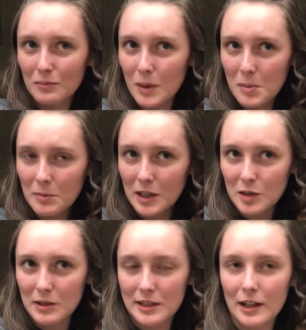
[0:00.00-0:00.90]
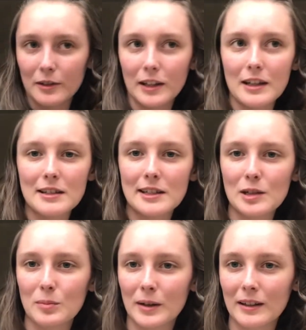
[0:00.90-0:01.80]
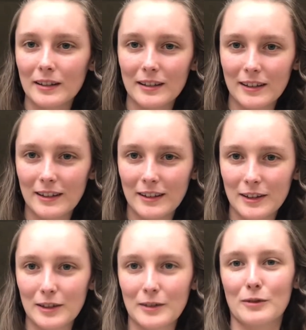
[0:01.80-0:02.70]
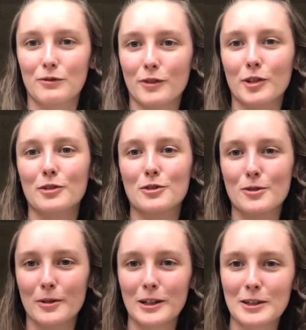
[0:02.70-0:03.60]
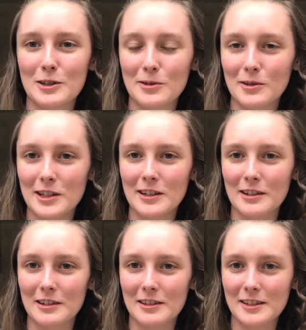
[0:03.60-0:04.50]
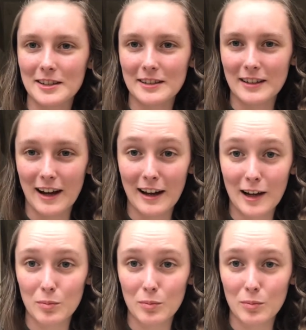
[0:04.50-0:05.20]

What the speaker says: maybe makes me sound lazy, but for 22 years, I had